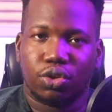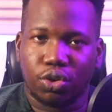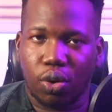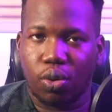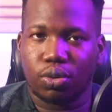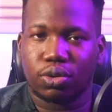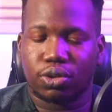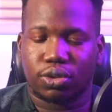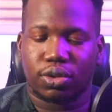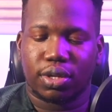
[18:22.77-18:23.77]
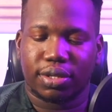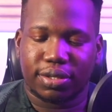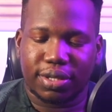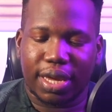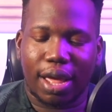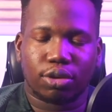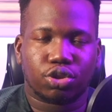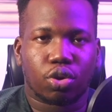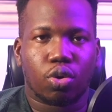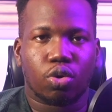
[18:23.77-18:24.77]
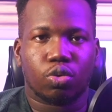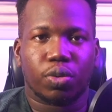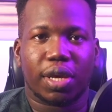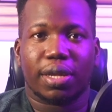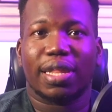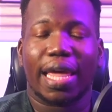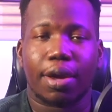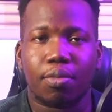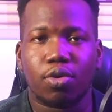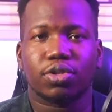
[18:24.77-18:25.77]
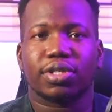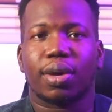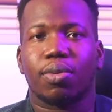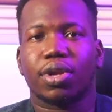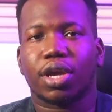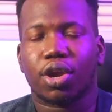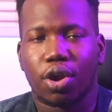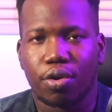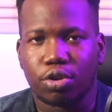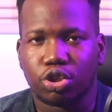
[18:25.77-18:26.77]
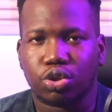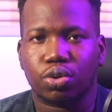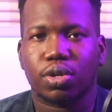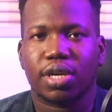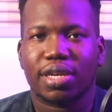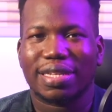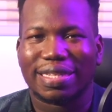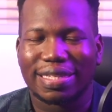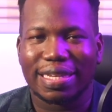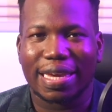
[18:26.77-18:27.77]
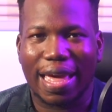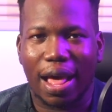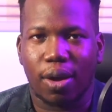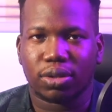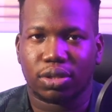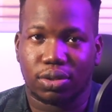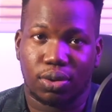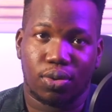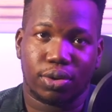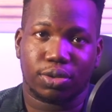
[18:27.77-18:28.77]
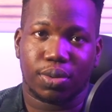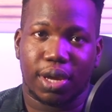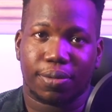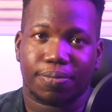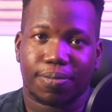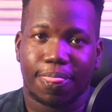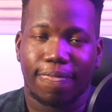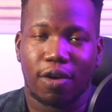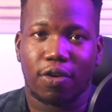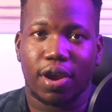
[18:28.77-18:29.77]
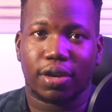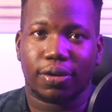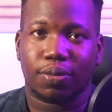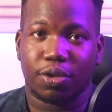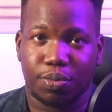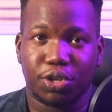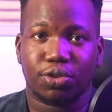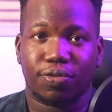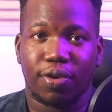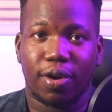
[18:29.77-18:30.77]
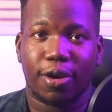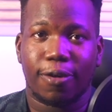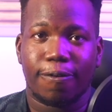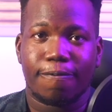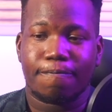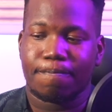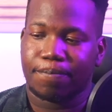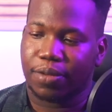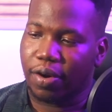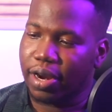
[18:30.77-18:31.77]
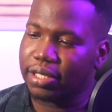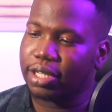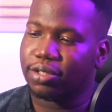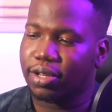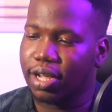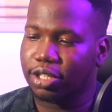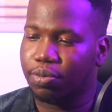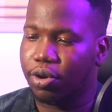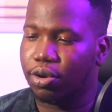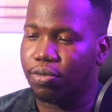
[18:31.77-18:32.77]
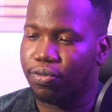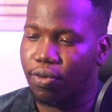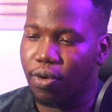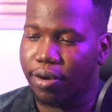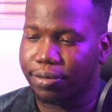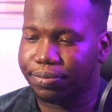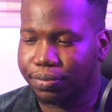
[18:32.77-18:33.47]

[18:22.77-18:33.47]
Don't seek out your own way. Like Moses, I want to encourage you, seek out the Lord's way. All right, with me so far? All right, let's get to the next point, number 4,